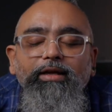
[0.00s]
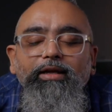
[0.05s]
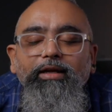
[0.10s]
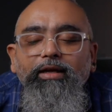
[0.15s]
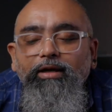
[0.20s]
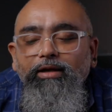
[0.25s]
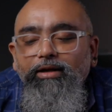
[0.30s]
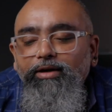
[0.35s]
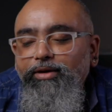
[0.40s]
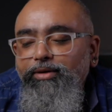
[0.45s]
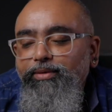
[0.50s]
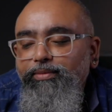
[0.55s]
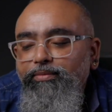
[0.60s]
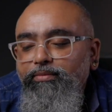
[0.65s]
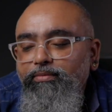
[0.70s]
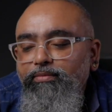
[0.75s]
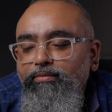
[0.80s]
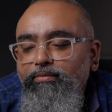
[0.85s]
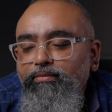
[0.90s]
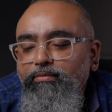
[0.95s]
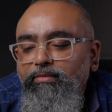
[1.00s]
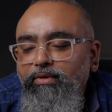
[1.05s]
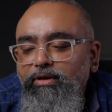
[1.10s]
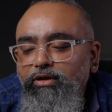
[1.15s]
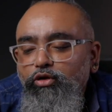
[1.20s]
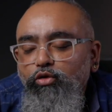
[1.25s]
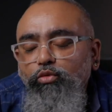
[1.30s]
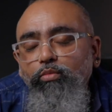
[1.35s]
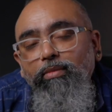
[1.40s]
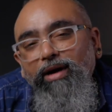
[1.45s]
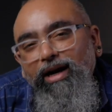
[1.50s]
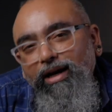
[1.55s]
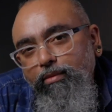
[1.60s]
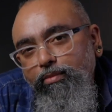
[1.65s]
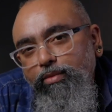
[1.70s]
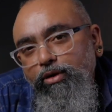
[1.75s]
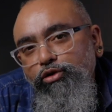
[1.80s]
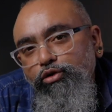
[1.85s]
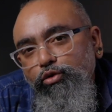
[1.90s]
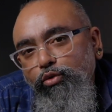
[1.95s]
You might
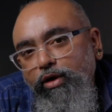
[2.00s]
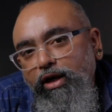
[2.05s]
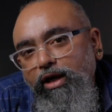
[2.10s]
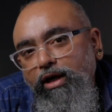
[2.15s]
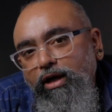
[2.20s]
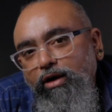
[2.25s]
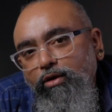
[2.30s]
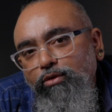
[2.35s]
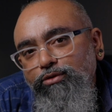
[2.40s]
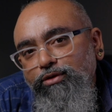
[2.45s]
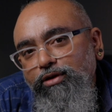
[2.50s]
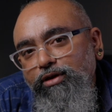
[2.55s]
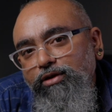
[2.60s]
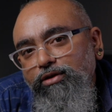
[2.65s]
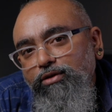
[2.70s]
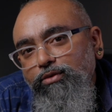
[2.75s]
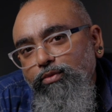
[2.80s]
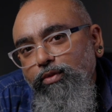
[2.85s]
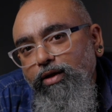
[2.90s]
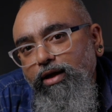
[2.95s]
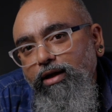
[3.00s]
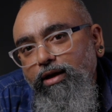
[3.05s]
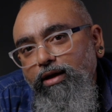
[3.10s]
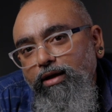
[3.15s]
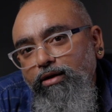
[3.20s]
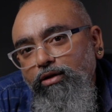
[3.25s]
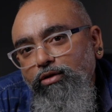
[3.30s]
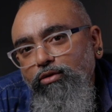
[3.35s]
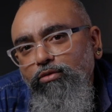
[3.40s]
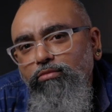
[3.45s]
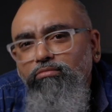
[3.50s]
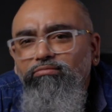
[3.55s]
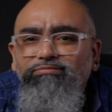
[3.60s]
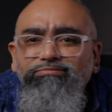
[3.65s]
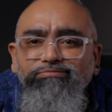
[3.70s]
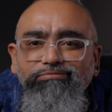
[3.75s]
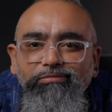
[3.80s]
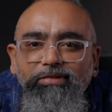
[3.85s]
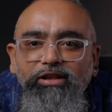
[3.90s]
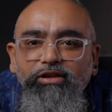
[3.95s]
be shooting houses where,
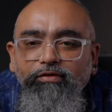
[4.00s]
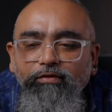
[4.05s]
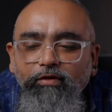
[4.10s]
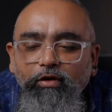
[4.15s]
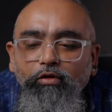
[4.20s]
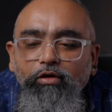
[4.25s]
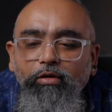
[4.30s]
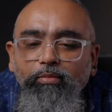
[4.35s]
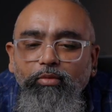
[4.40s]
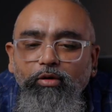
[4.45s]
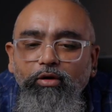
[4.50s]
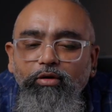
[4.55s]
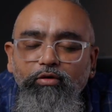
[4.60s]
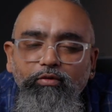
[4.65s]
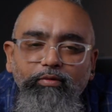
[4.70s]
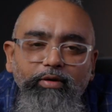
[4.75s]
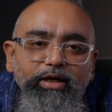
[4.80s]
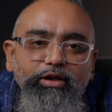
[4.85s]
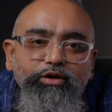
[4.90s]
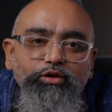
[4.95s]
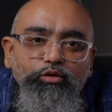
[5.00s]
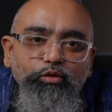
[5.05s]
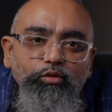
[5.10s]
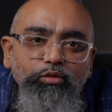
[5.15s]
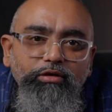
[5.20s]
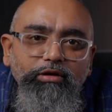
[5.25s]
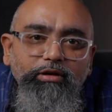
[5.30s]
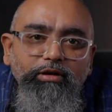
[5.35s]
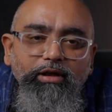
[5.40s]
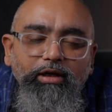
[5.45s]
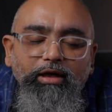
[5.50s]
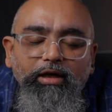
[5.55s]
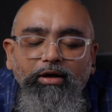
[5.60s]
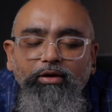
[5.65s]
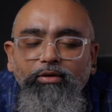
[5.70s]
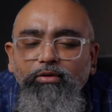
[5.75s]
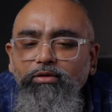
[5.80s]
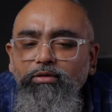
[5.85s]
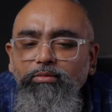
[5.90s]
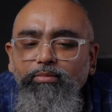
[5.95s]
it's frowned upon to wear shoes in the
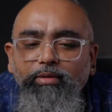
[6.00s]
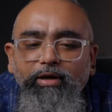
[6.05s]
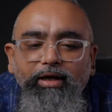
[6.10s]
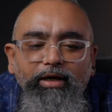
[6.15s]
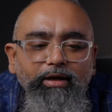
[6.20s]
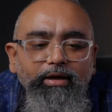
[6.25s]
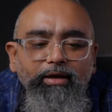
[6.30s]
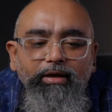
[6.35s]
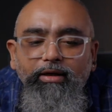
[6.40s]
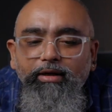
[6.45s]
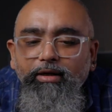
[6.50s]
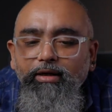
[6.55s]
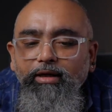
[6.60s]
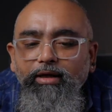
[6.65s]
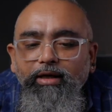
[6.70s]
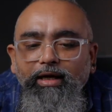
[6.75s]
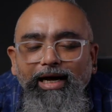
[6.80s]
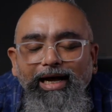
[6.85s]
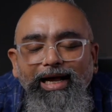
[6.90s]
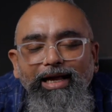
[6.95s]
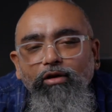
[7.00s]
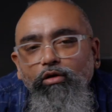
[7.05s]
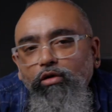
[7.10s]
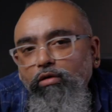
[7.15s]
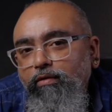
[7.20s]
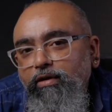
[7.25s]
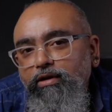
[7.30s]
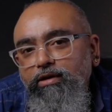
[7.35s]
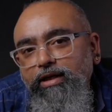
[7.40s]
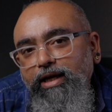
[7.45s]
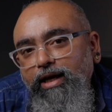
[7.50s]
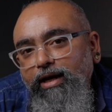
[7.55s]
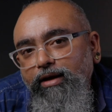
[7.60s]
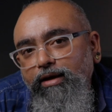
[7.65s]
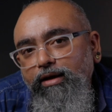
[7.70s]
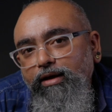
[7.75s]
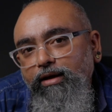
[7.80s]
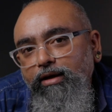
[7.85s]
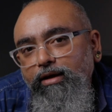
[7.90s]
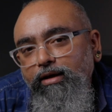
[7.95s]
house, but I always
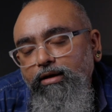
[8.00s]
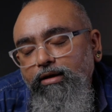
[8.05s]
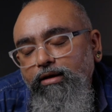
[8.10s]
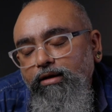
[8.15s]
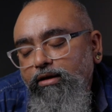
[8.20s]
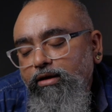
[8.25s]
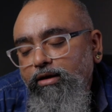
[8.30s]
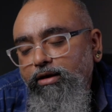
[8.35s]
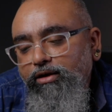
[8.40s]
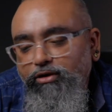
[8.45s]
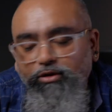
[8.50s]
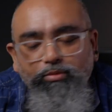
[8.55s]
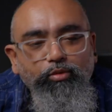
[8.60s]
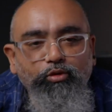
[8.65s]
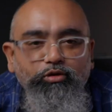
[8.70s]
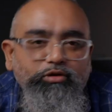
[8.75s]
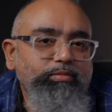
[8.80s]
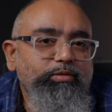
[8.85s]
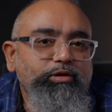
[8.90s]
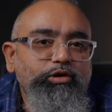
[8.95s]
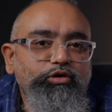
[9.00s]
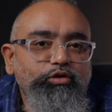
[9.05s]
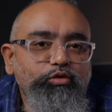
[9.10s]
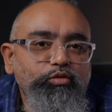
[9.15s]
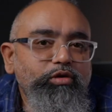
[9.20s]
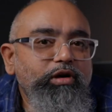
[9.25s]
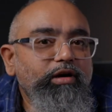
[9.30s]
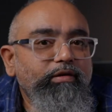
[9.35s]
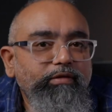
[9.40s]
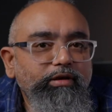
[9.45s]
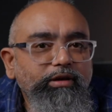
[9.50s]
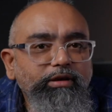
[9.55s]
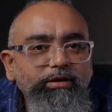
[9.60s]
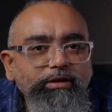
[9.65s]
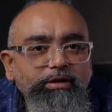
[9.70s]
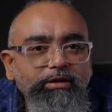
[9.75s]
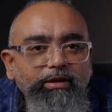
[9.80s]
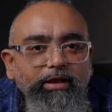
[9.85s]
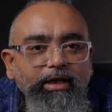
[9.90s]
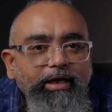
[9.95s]
carry disposable shoe
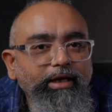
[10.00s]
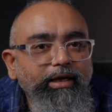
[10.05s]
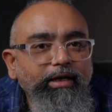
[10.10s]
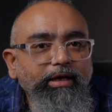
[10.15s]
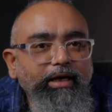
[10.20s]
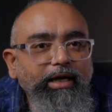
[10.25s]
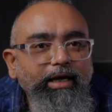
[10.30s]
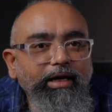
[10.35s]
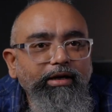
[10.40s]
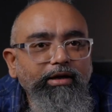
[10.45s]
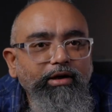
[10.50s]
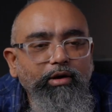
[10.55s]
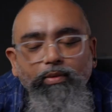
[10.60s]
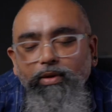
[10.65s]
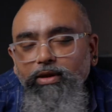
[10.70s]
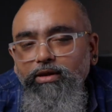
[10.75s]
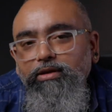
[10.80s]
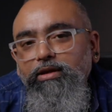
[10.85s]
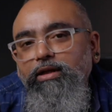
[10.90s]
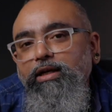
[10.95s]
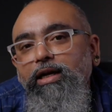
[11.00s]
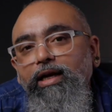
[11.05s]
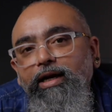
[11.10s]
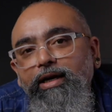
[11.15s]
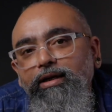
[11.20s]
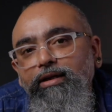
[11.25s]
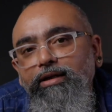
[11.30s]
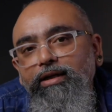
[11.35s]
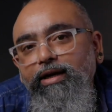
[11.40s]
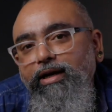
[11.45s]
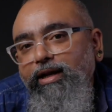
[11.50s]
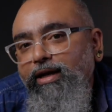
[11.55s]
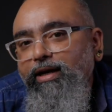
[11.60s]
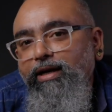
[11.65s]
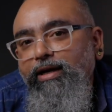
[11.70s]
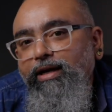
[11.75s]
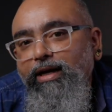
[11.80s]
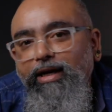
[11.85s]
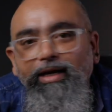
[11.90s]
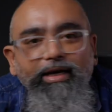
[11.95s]
covers, and I request the client that, hey,
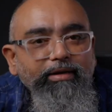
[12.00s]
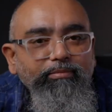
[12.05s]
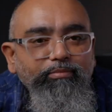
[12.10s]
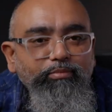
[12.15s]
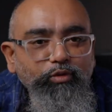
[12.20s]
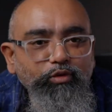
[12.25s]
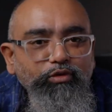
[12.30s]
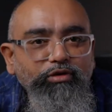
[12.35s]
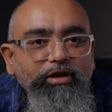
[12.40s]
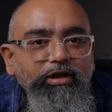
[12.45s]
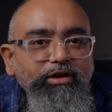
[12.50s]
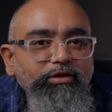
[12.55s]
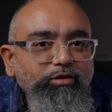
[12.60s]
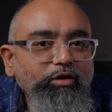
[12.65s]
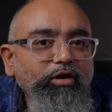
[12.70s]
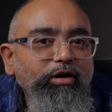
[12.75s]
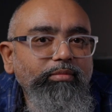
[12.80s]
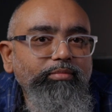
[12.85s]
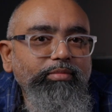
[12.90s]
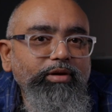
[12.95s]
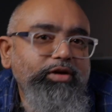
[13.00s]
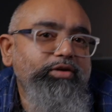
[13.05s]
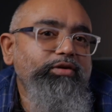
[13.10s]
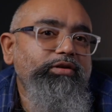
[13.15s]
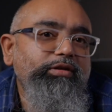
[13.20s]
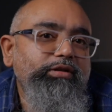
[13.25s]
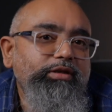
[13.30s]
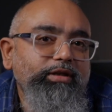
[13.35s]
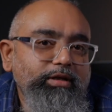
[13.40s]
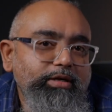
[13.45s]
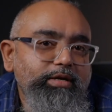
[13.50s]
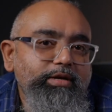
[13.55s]
can I put these on because